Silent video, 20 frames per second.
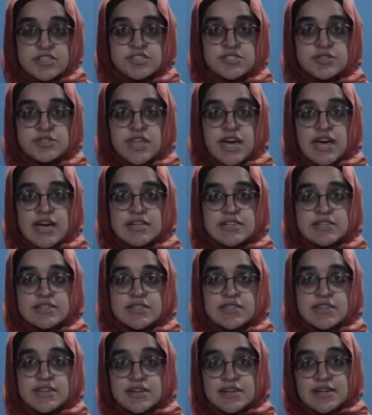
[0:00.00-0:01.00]
so that
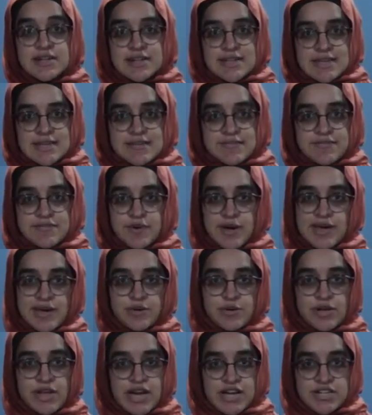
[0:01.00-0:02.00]
they are cleaved via
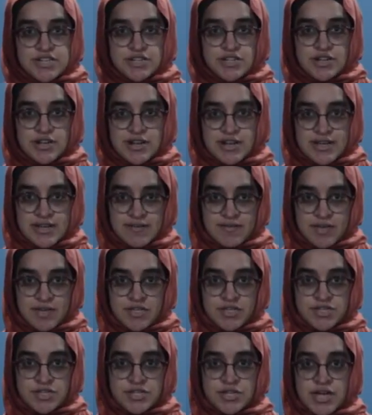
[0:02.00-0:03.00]
collateral
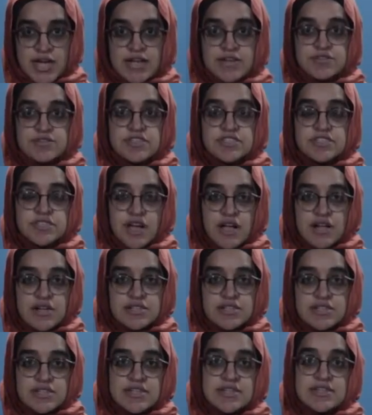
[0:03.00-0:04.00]
cleavage and
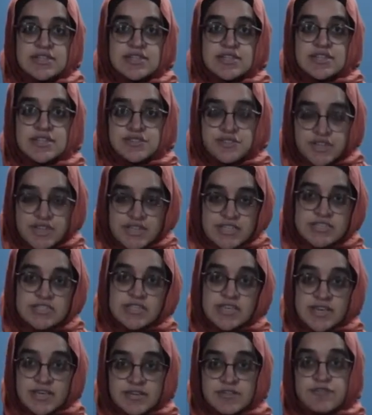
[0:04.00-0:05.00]
result in an increase
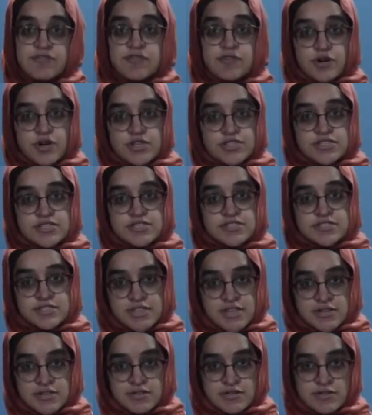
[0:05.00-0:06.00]
in fluorescent
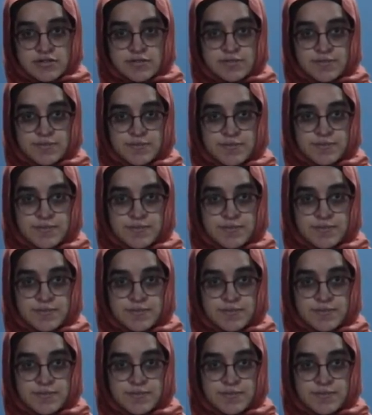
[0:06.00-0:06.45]
signal.